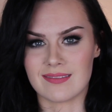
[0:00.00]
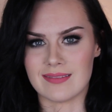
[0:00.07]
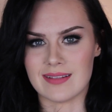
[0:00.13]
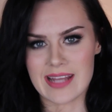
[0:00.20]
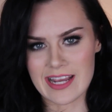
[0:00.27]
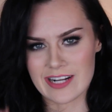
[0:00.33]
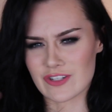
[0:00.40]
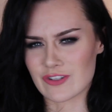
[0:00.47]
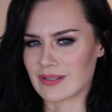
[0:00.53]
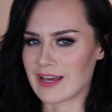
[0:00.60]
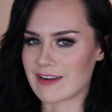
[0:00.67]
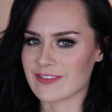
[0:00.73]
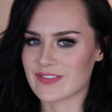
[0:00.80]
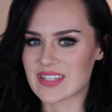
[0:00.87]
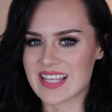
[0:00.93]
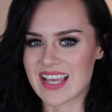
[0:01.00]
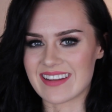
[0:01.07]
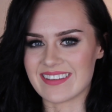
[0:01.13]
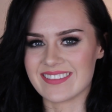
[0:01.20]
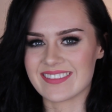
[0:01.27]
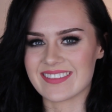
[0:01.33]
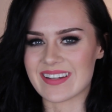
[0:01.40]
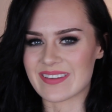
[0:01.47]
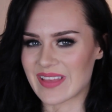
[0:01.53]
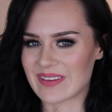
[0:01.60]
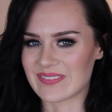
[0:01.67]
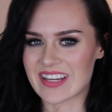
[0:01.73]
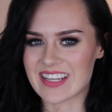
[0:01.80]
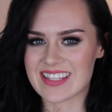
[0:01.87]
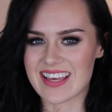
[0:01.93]
an extra layer of skin, if
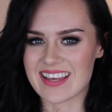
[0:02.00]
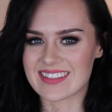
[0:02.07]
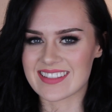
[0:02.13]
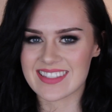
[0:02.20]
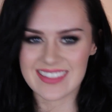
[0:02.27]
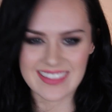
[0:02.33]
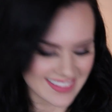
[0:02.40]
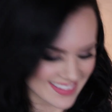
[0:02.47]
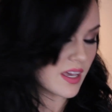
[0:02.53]
that makes sense.